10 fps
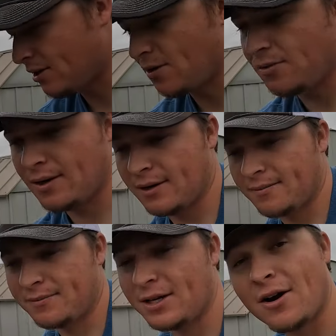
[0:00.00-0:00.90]
so,
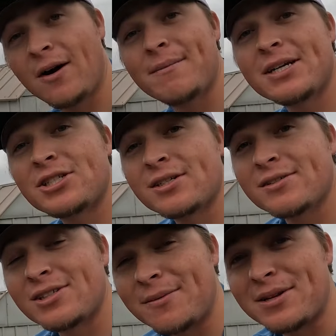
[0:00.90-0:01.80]
I
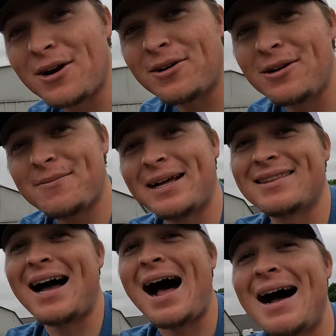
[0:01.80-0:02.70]
mentioned something earlier
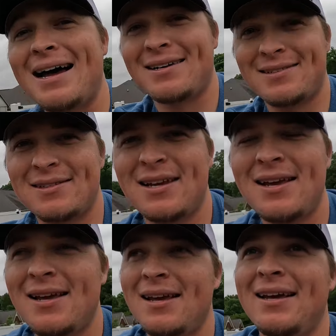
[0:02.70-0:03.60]
about the ice,
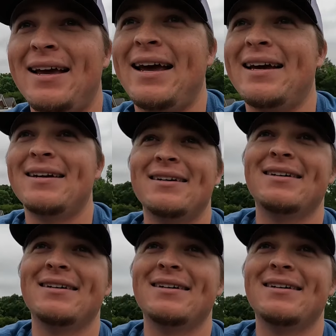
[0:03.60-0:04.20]
and,